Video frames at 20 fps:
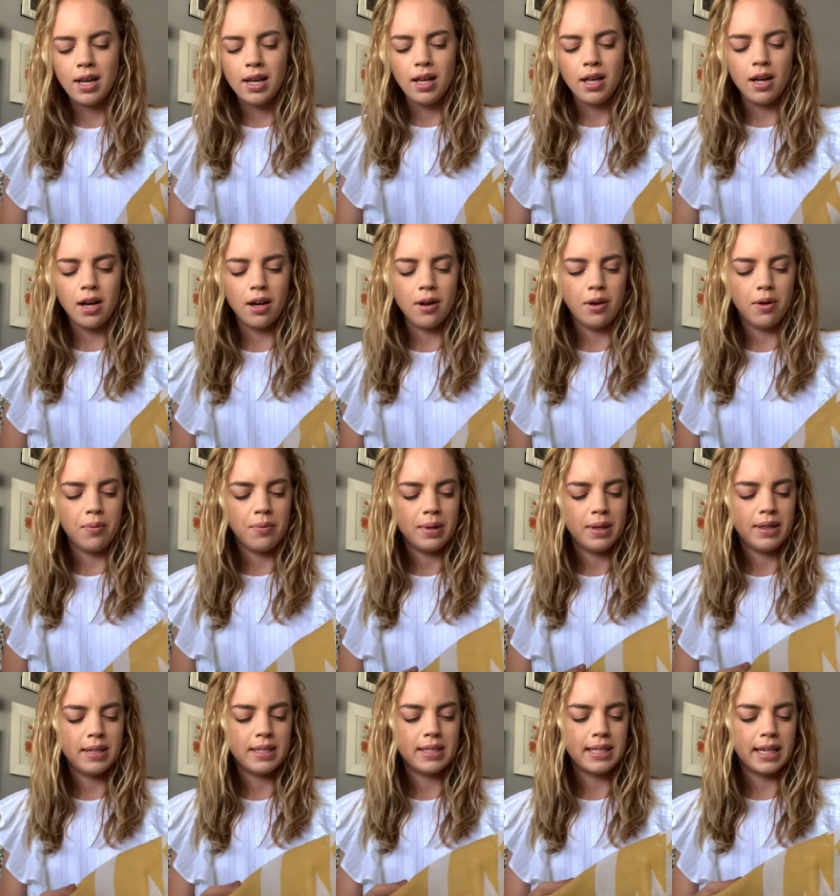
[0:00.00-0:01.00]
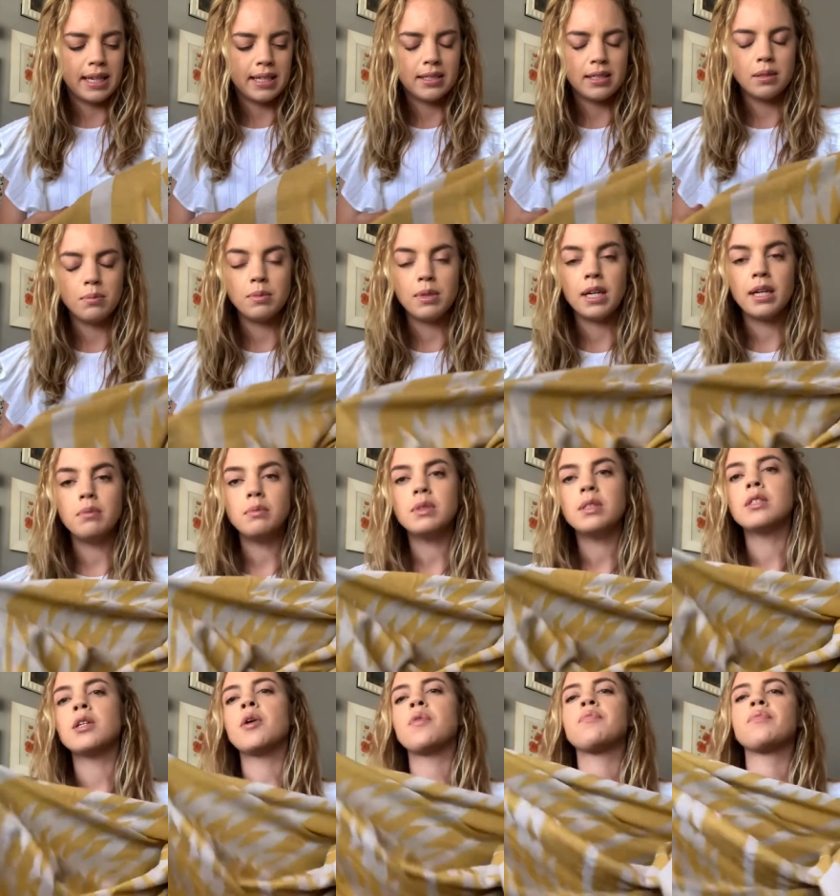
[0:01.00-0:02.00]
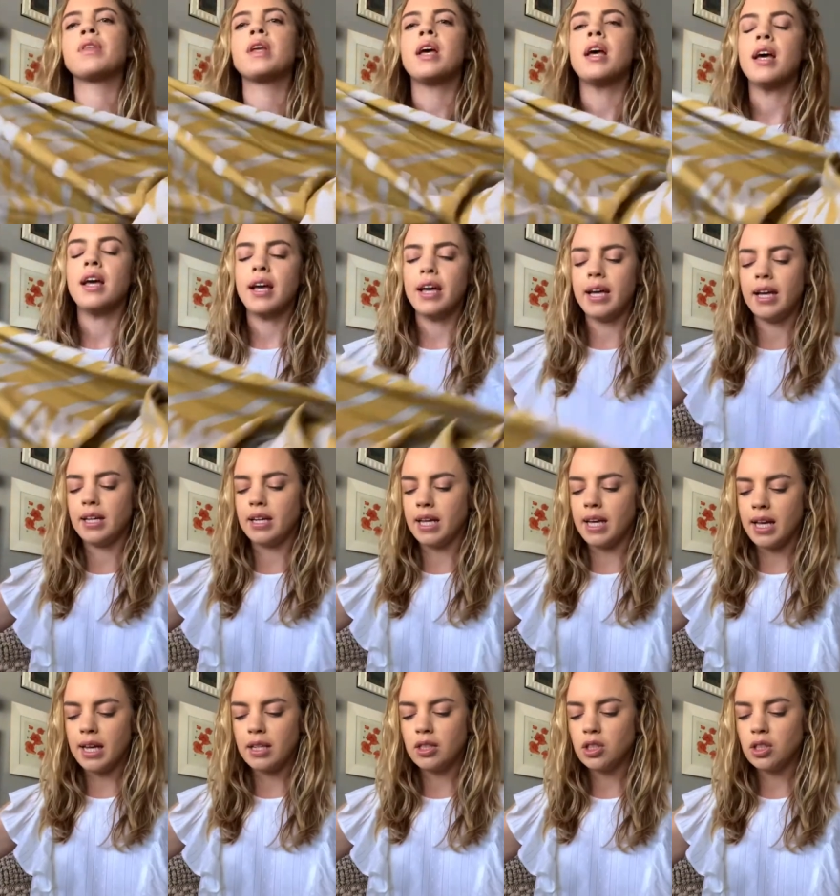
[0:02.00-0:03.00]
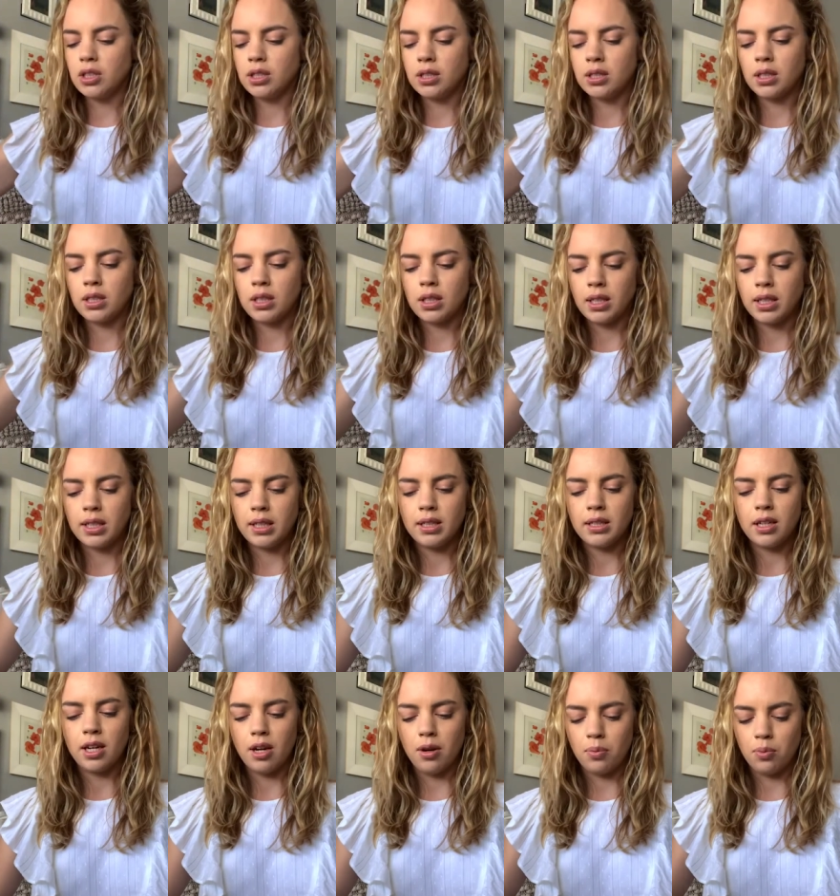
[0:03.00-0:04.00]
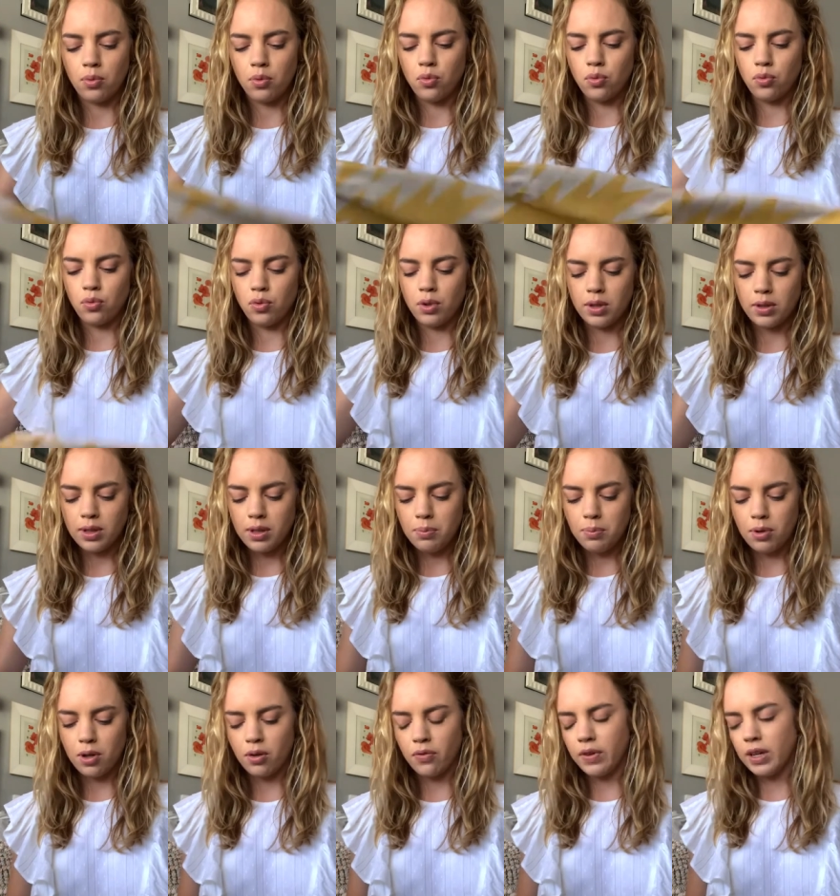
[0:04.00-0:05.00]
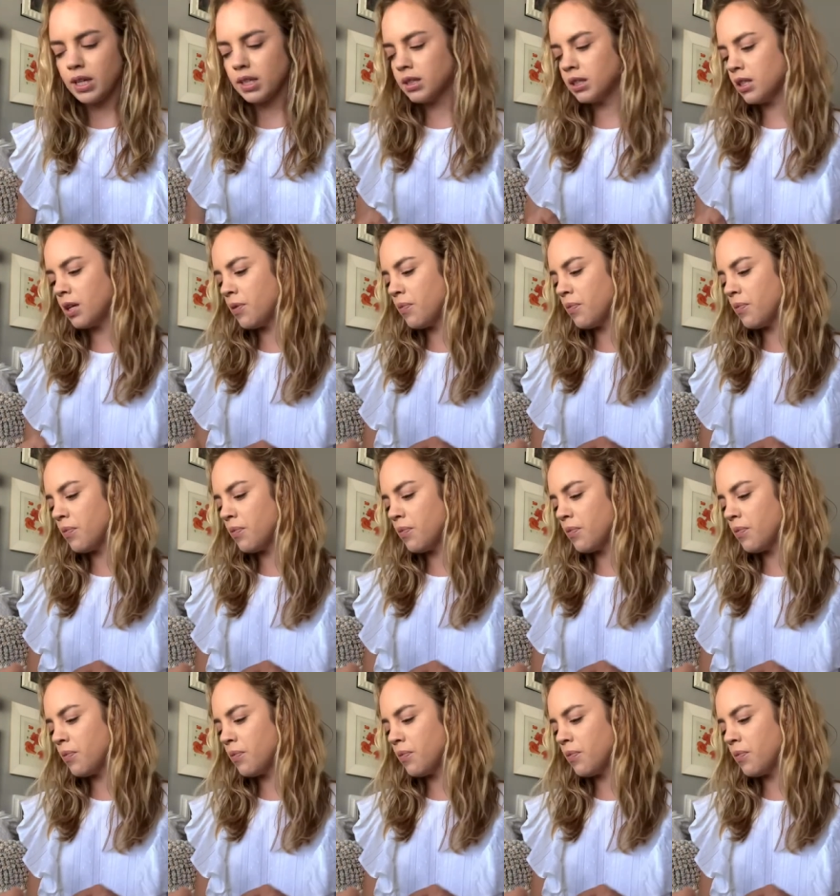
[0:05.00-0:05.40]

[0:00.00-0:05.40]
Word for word: um, the sand sometimes and it just cleaned up really perfect.